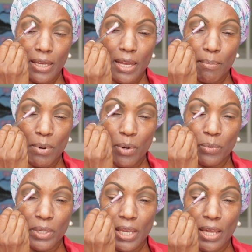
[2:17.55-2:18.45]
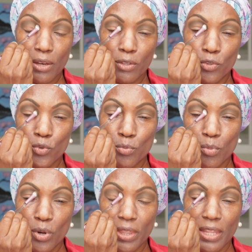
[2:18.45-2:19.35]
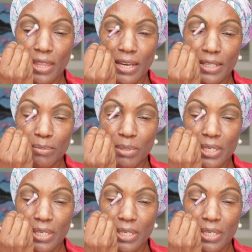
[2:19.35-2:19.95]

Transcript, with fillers: about cannot do more than that,